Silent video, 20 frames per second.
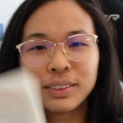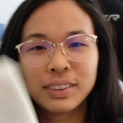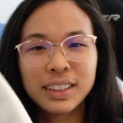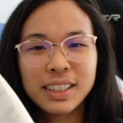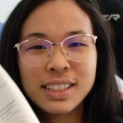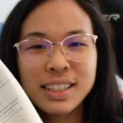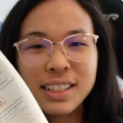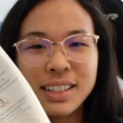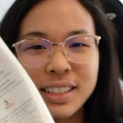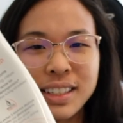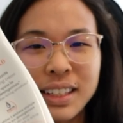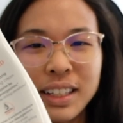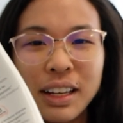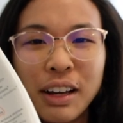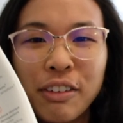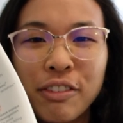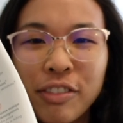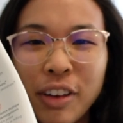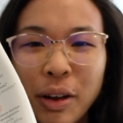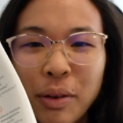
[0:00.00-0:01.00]
This is the
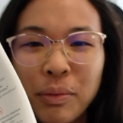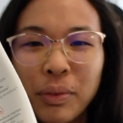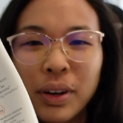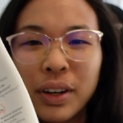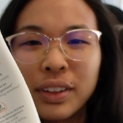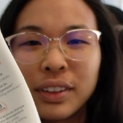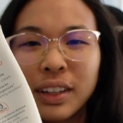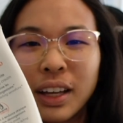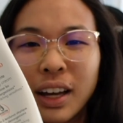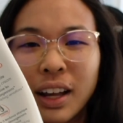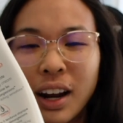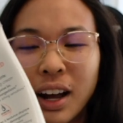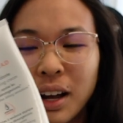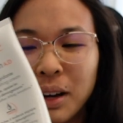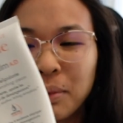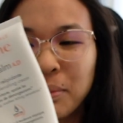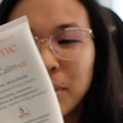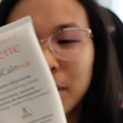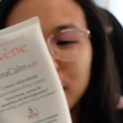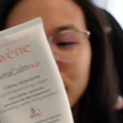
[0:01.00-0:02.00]
Event one that I
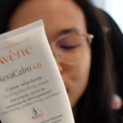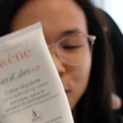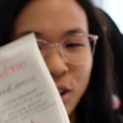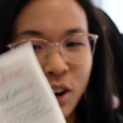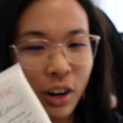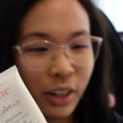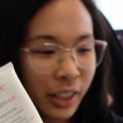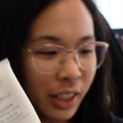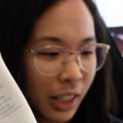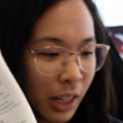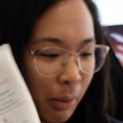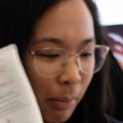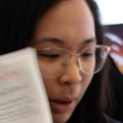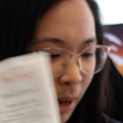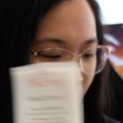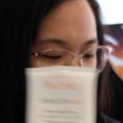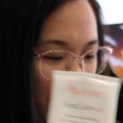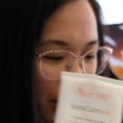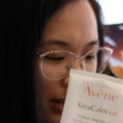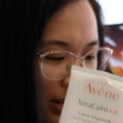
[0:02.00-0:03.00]
was talking
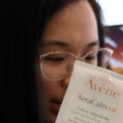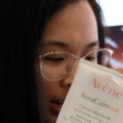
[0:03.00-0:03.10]
about.